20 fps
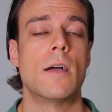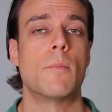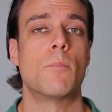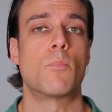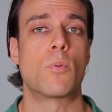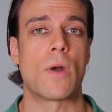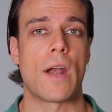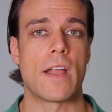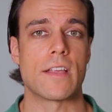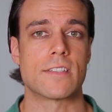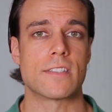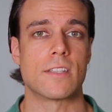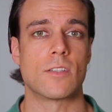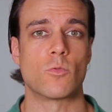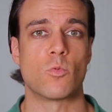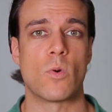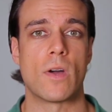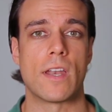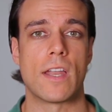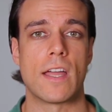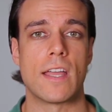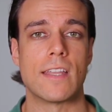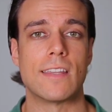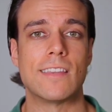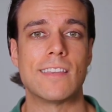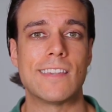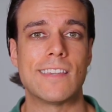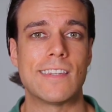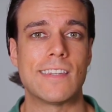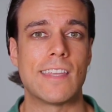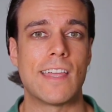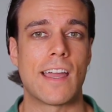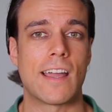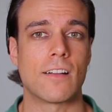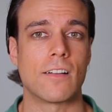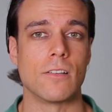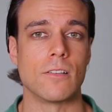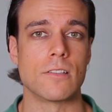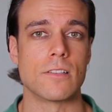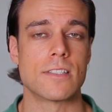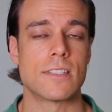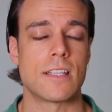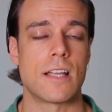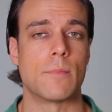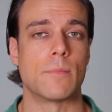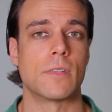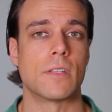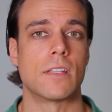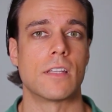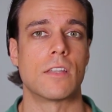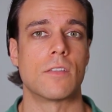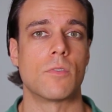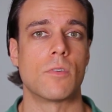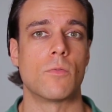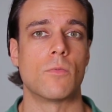present when I tackle something that